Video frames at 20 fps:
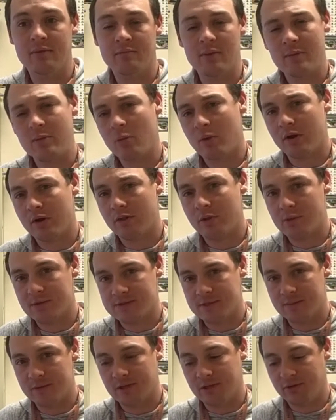maybe I want to throw
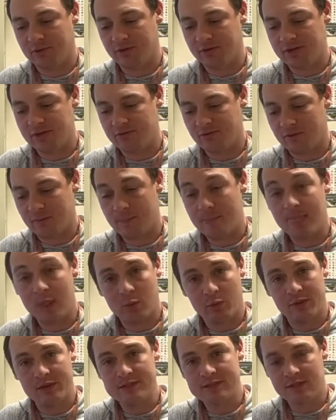something a little different.
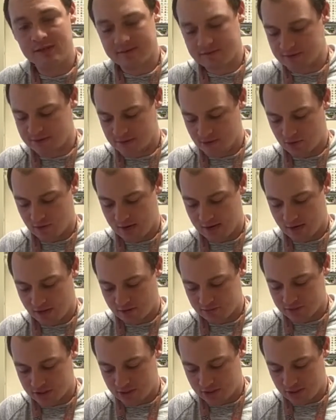Well, this gives us a great
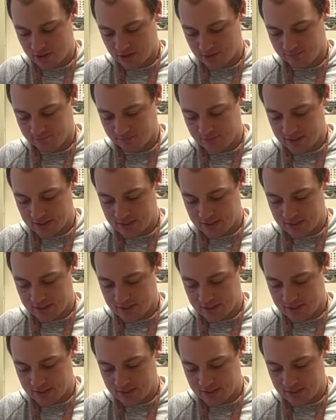option here.